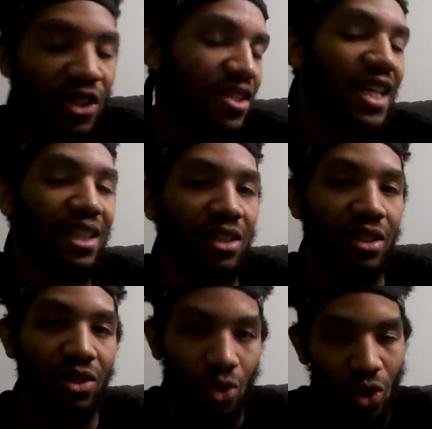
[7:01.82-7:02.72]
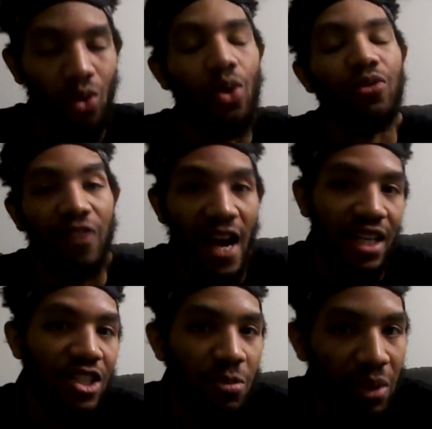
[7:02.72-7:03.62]
there's like the quote unquote
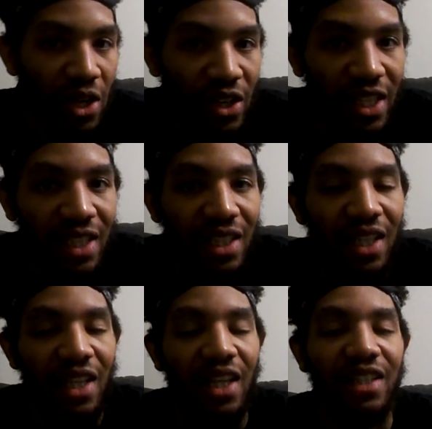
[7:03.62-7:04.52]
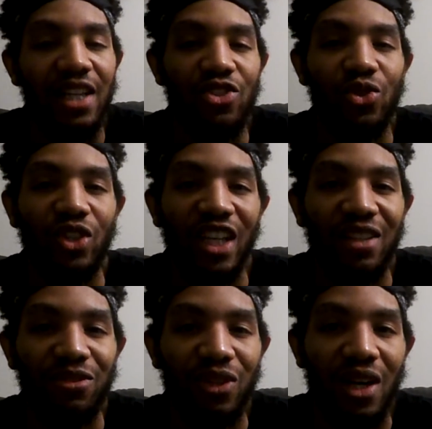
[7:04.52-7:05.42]
fighting spirit that you get
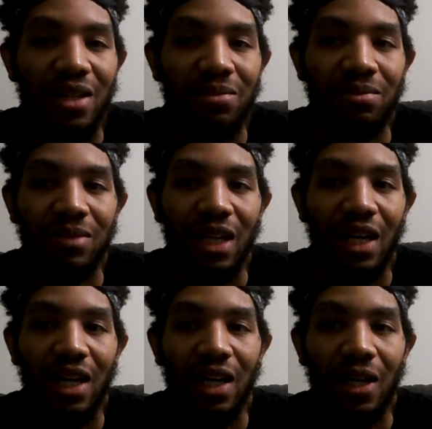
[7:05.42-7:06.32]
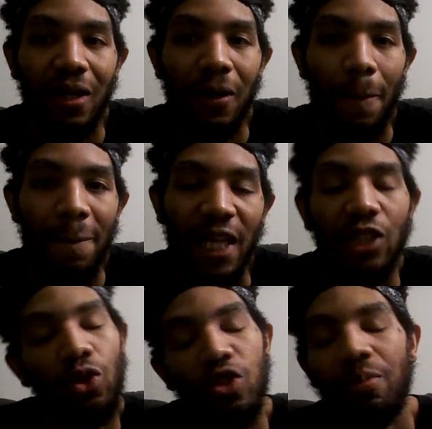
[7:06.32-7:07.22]
from uh, like
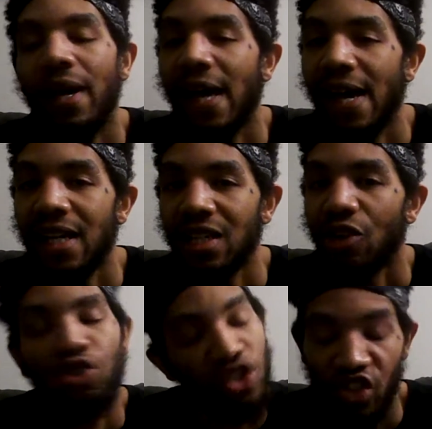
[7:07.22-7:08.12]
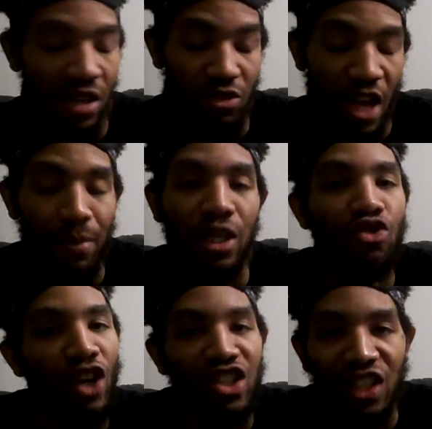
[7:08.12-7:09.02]
New Japan or just J
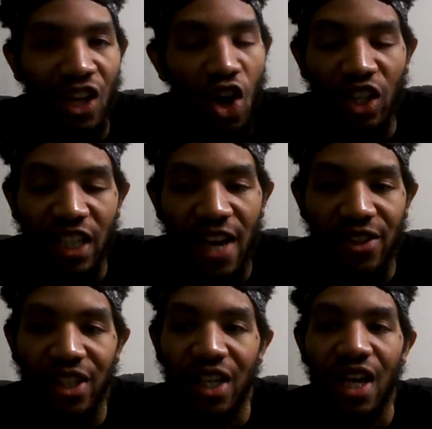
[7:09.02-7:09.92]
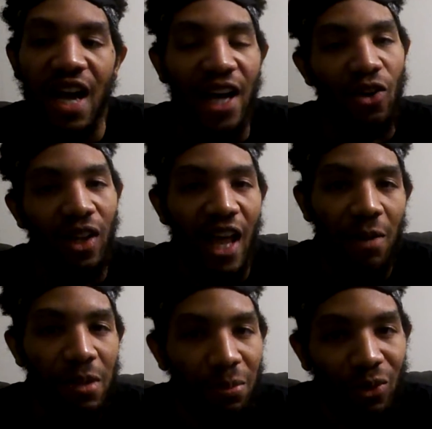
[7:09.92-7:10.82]
Japanese wrestling altogether. I know a lot
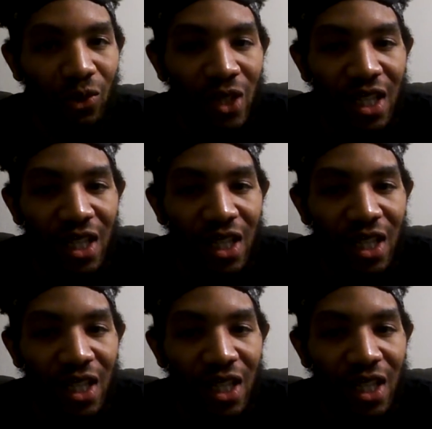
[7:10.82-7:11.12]
of people